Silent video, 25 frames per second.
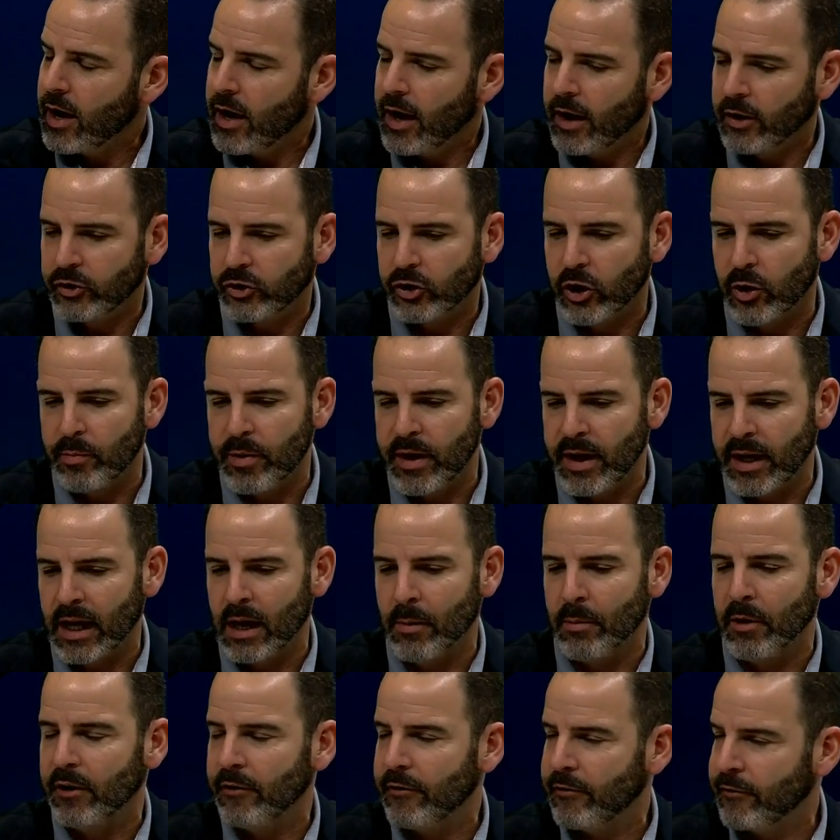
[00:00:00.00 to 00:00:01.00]
and so being
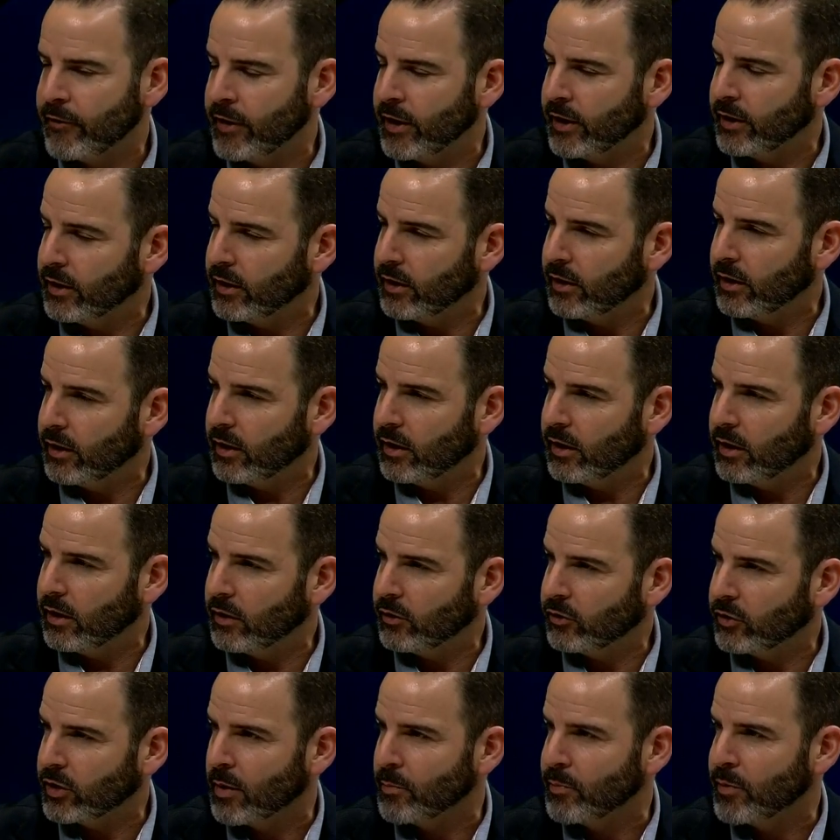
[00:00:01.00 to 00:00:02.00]
able to fit
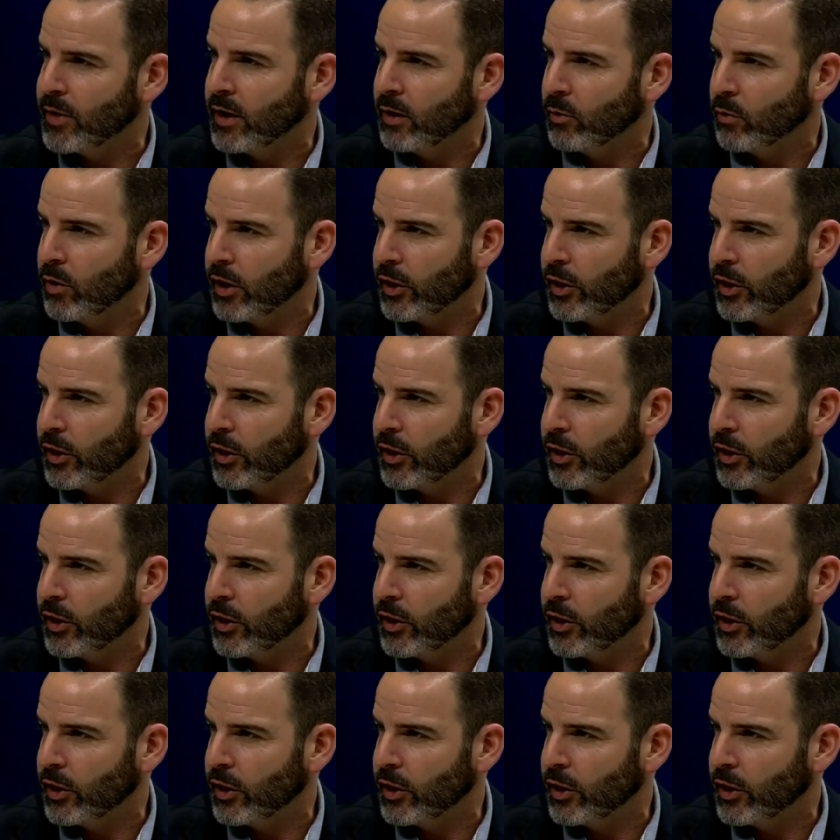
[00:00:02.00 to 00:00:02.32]
something